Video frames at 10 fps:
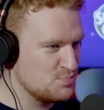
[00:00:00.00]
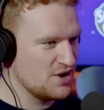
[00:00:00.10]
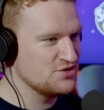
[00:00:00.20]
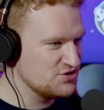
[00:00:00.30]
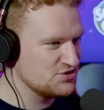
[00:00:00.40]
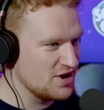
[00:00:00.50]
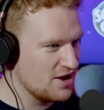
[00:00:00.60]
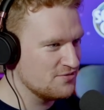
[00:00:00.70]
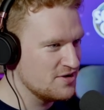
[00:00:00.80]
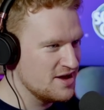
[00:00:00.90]
a bunch of
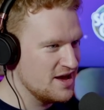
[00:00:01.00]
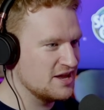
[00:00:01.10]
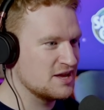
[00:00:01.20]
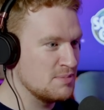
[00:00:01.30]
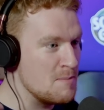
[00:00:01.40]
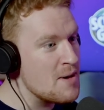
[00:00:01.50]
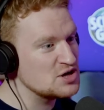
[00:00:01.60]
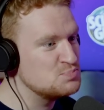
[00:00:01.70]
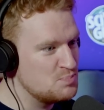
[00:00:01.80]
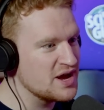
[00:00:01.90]
stuff, and it can be
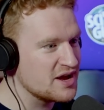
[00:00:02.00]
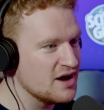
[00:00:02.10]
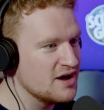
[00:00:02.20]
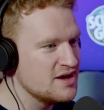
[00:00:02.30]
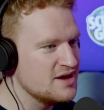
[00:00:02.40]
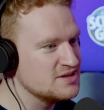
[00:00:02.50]
much bigger